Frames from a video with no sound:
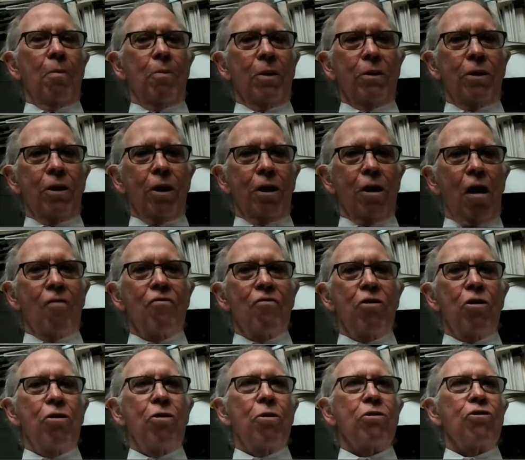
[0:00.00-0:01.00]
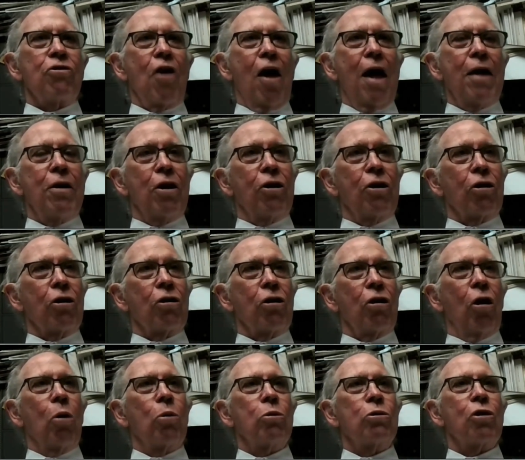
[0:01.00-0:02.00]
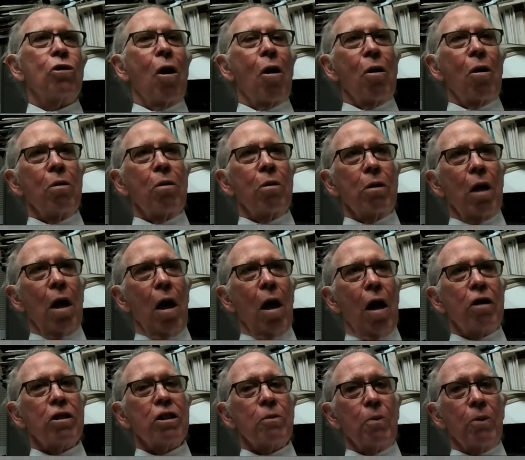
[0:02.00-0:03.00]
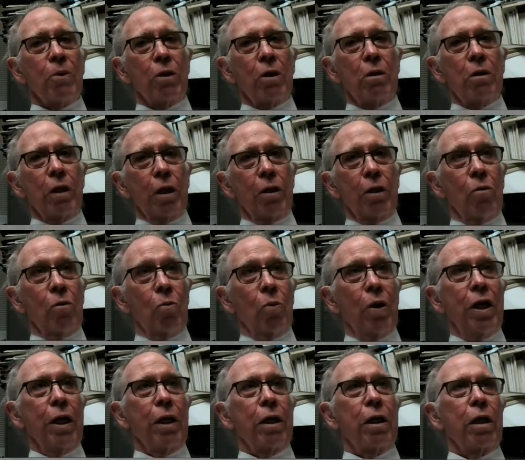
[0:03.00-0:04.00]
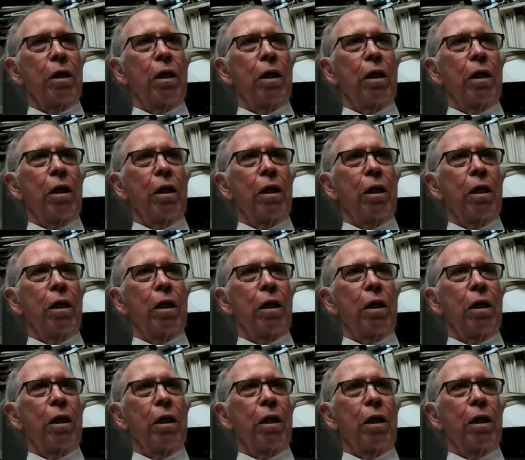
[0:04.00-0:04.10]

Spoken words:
But the governor decided to close our hospital in a week.